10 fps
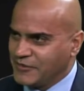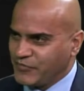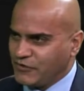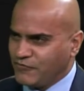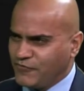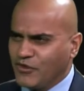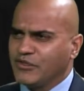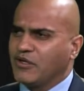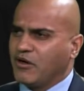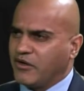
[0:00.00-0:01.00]
Follow your
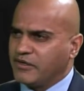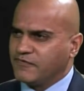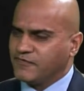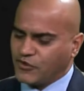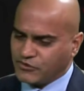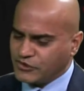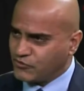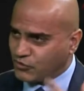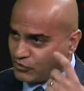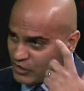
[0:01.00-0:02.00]
heart, follow your
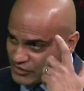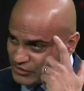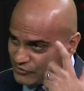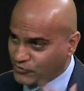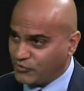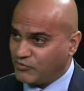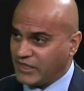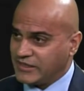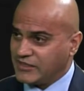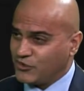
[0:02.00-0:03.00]
own logic, your own
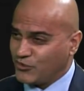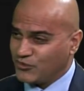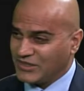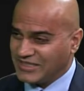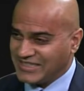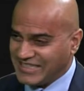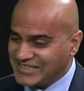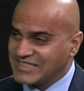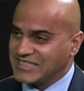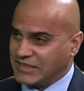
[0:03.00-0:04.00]
mind, and your own
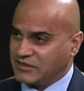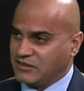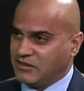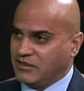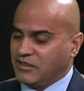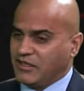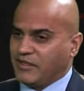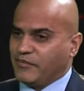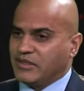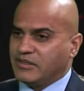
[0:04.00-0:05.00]
instinct.
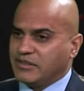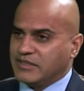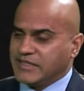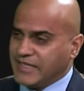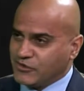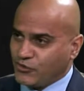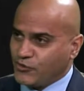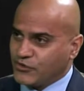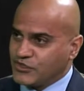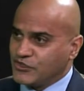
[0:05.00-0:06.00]
Take the
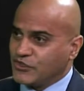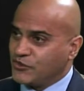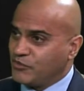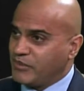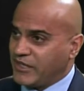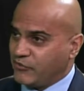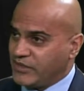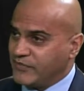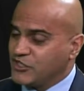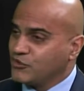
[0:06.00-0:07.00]
course you're going to do better in,
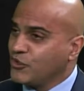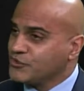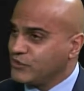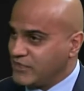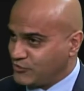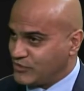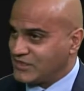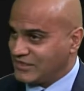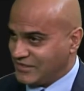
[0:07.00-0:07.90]
that you're also interested in,